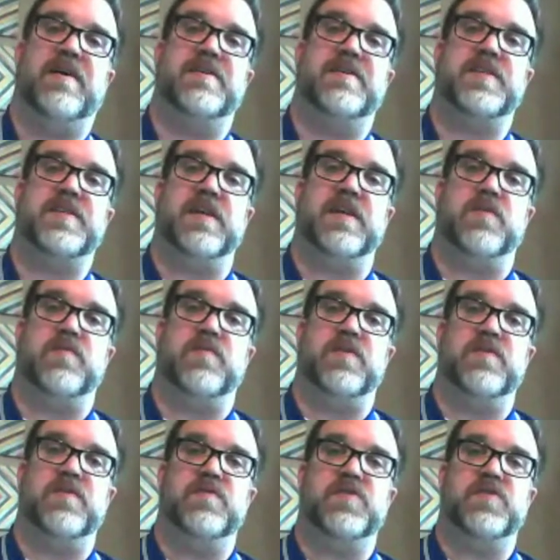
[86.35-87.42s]
Slick
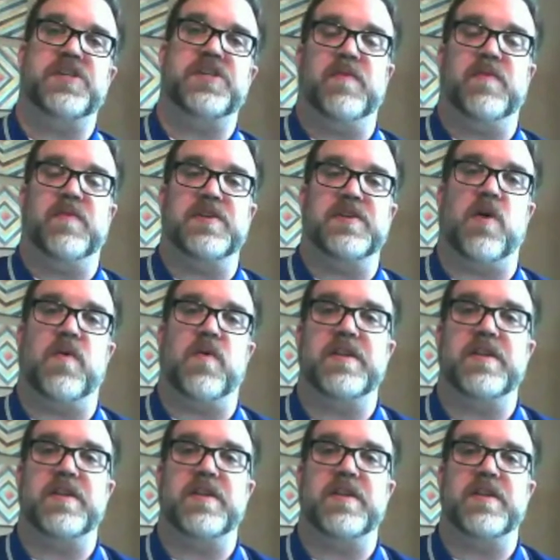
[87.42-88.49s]
LaRue, she was going
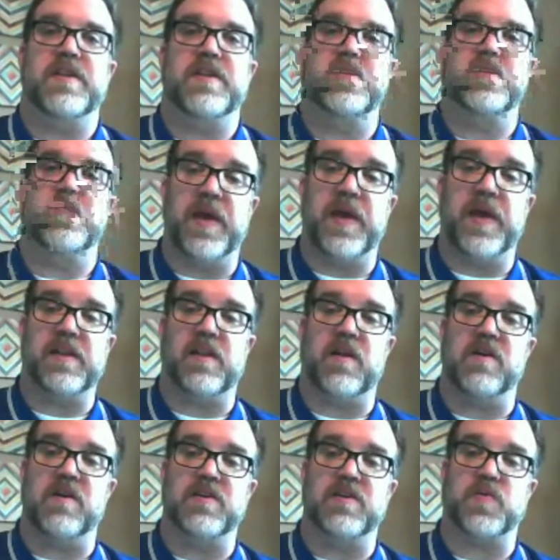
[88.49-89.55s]
to pick,
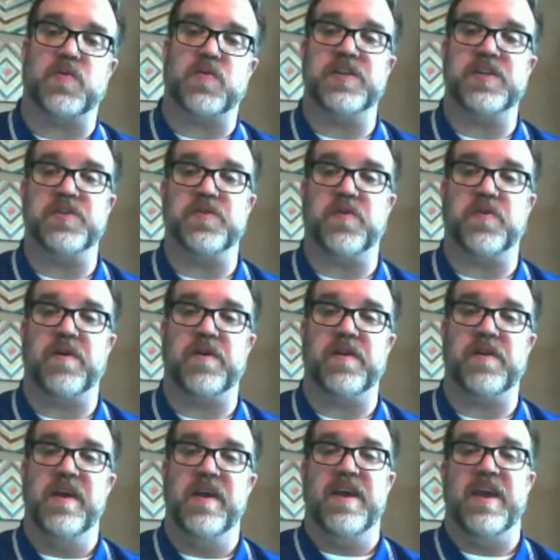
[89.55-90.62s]
long story short,
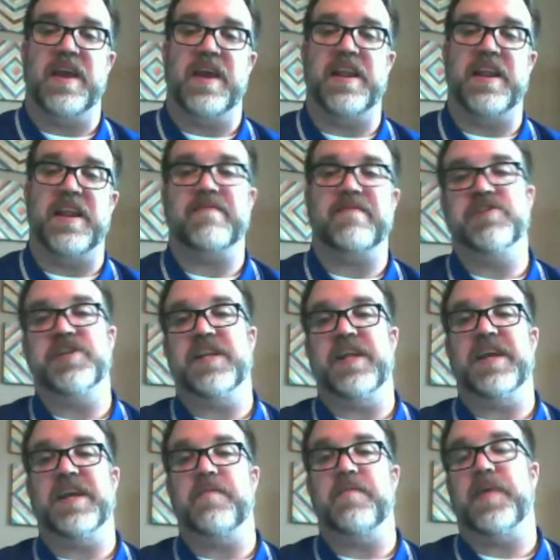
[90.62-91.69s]
and after she
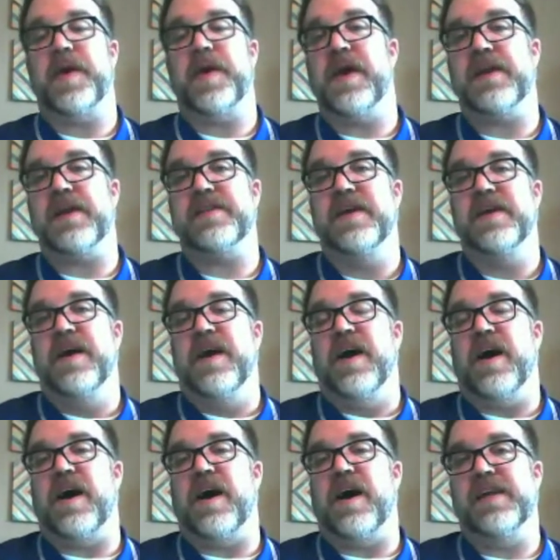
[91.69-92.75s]
didn't get picked,
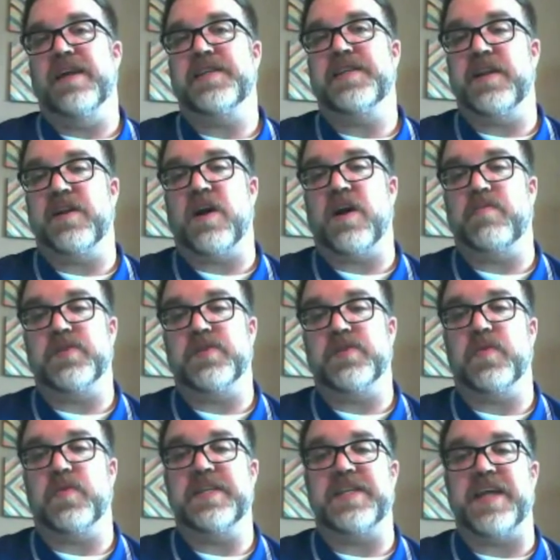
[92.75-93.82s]
I sent a couple
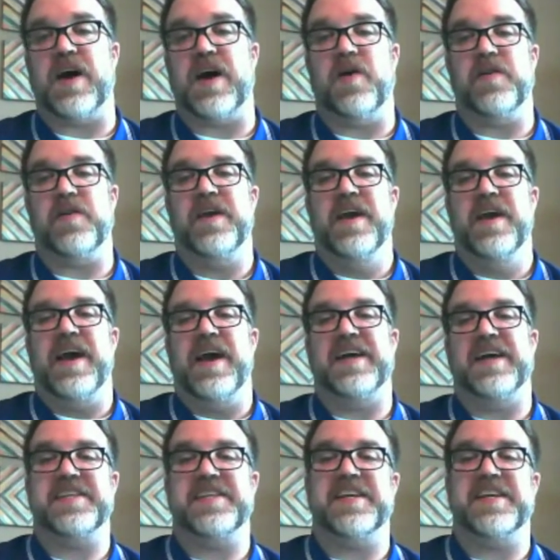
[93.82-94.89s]
tweets out
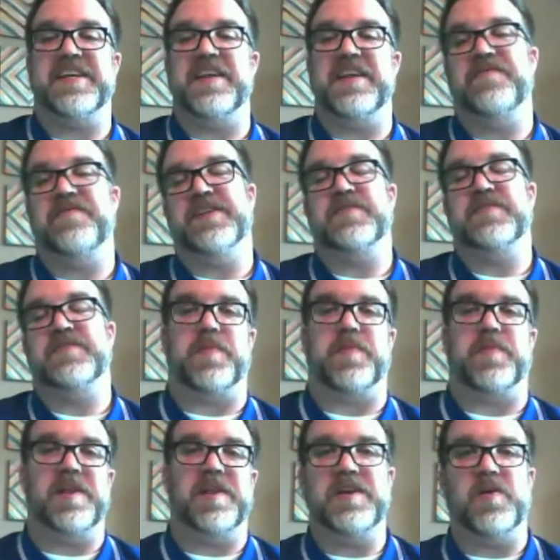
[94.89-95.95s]
asking if this was
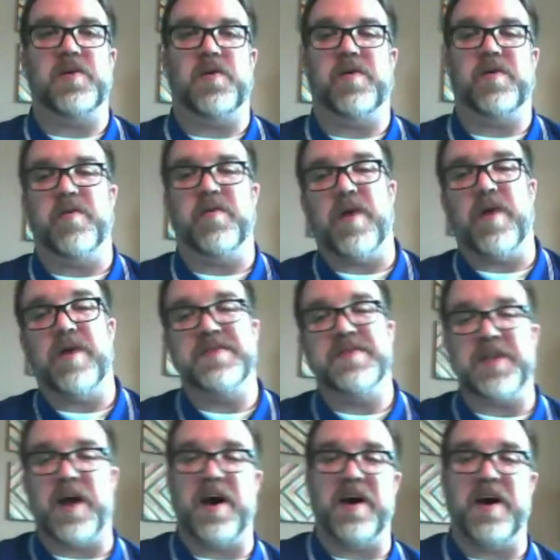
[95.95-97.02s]
political or what was
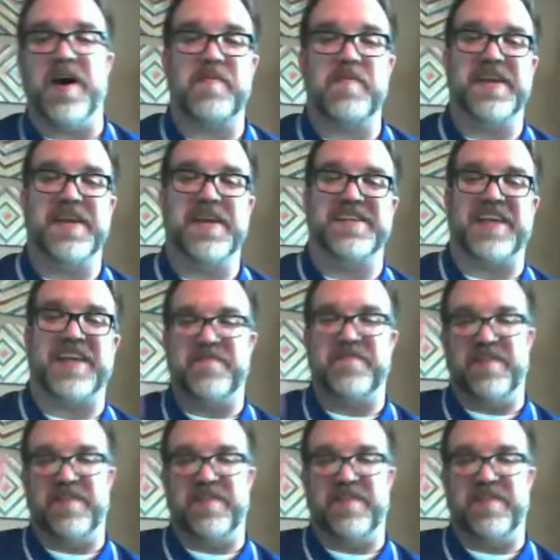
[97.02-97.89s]
up, because I felt